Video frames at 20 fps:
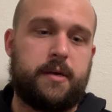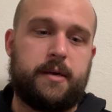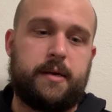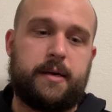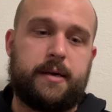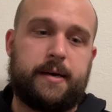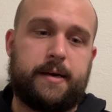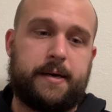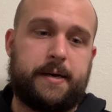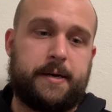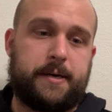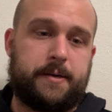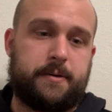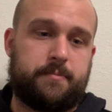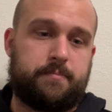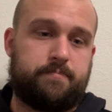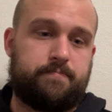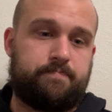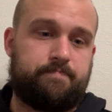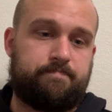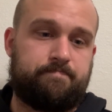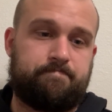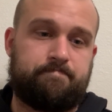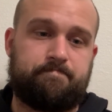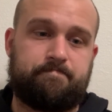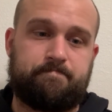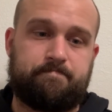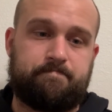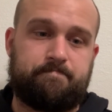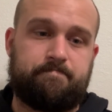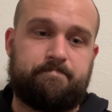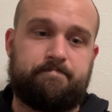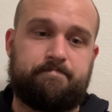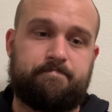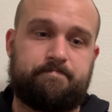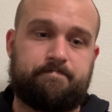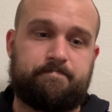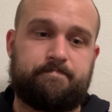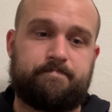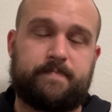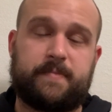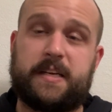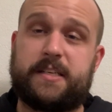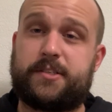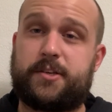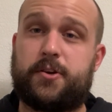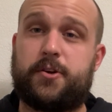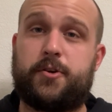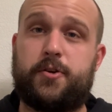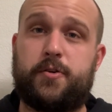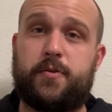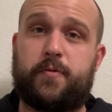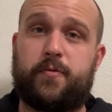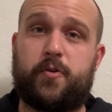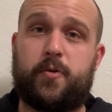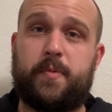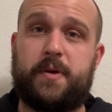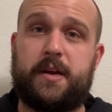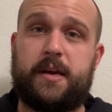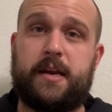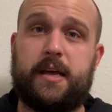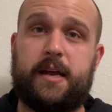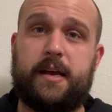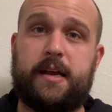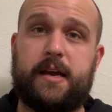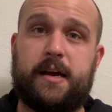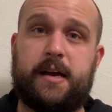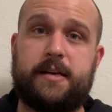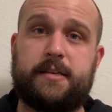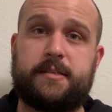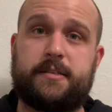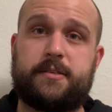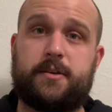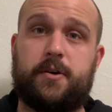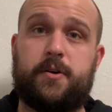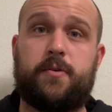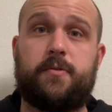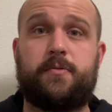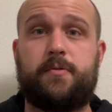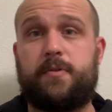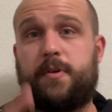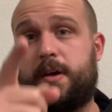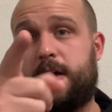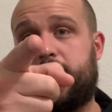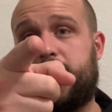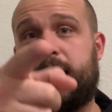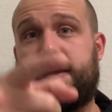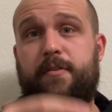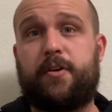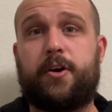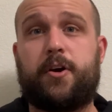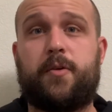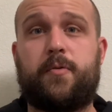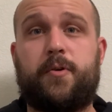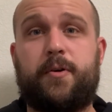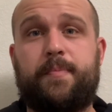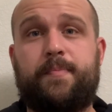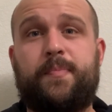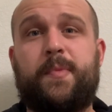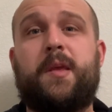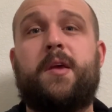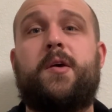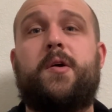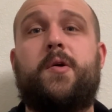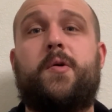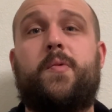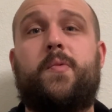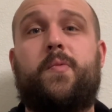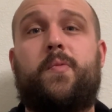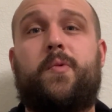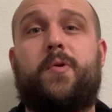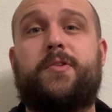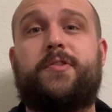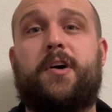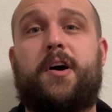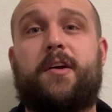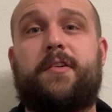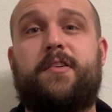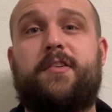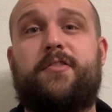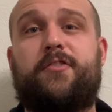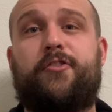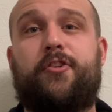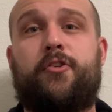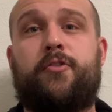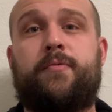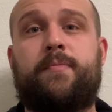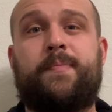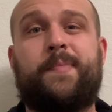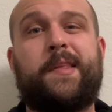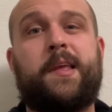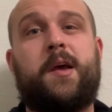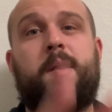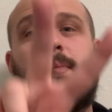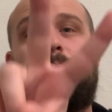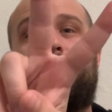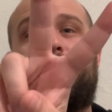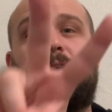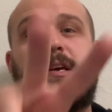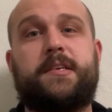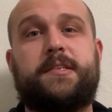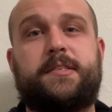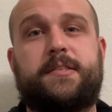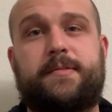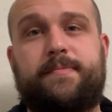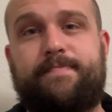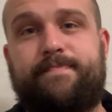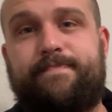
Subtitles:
that's gonna do it for me today, guys. So have a good one. We'll talk to you soon. Peace.